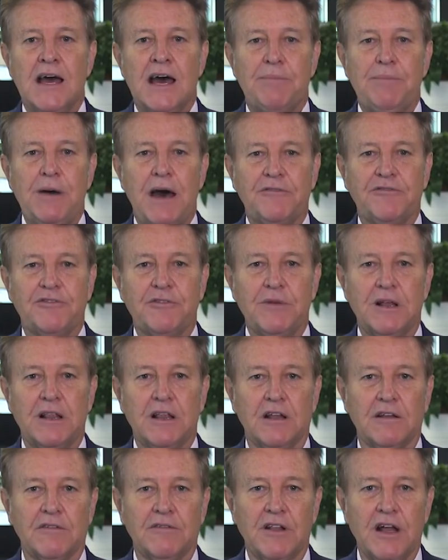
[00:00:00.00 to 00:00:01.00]
Apart from a
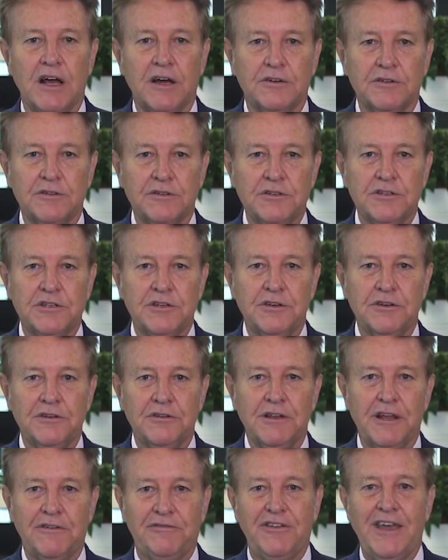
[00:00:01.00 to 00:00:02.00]
lot of locals
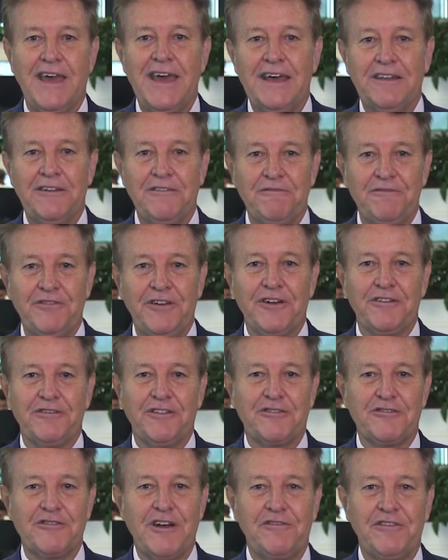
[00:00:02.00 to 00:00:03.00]
who left town in fear of
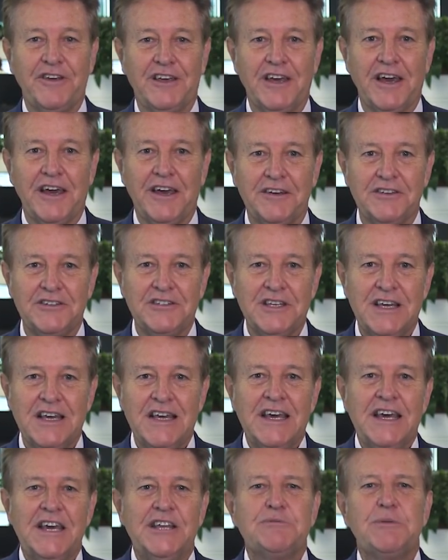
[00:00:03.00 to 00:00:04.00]
the traffic chaos,
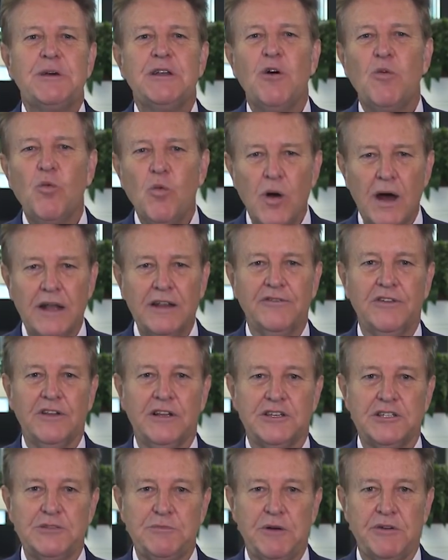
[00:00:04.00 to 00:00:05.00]
it's been a wonderful
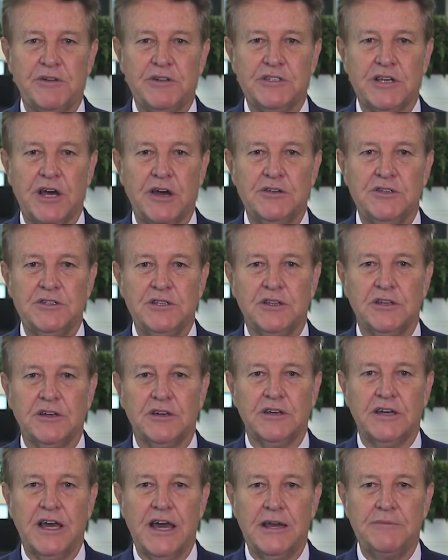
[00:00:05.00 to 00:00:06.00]
experience hosting the
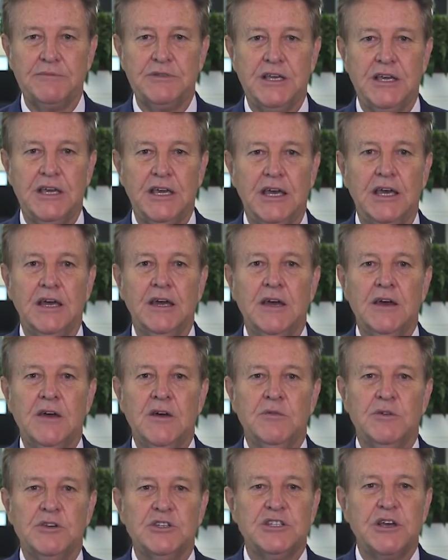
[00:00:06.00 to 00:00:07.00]
Games here,
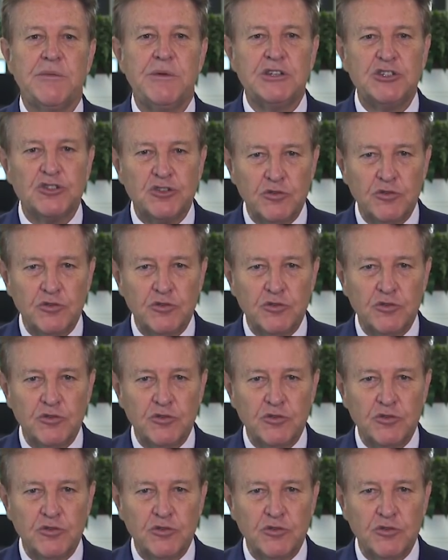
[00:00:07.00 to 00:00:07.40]
with so much